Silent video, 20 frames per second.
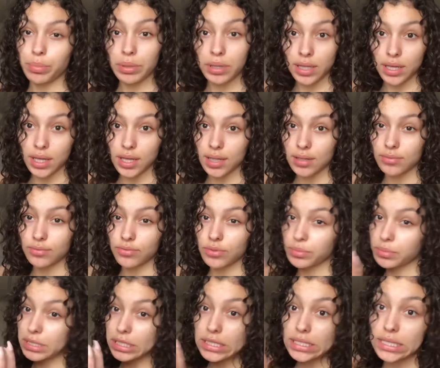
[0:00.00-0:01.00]
plant
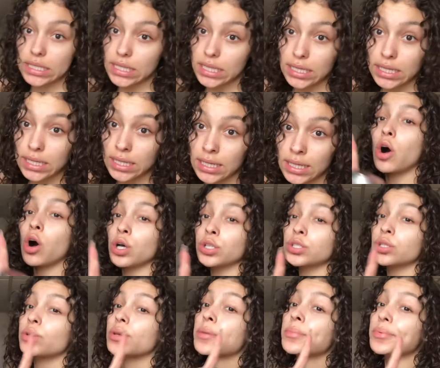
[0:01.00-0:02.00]
from the sea.
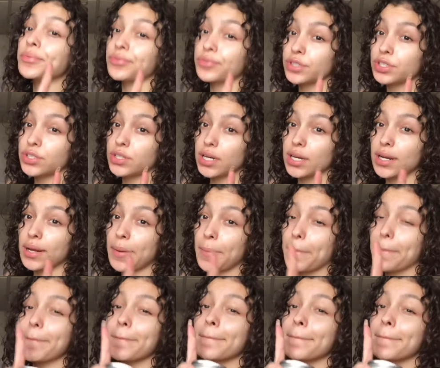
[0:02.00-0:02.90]
Also keep it refrigerated.